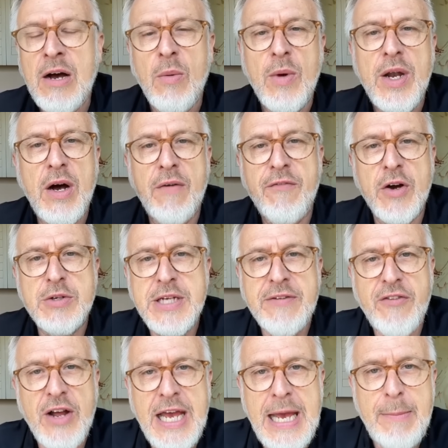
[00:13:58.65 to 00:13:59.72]
we're not voting
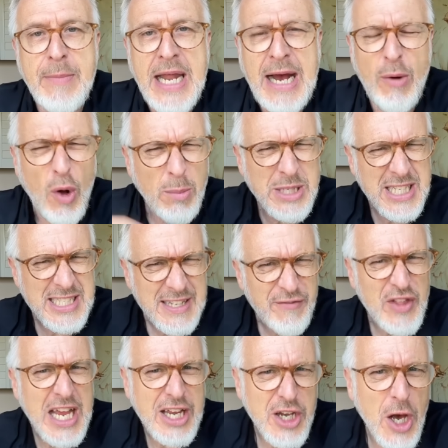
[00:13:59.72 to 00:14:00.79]
for him now. Almost as if
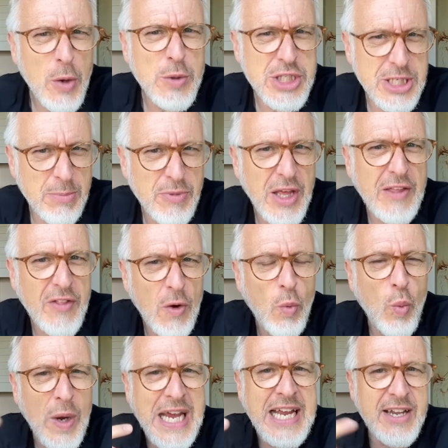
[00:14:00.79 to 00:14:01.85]
they know something that we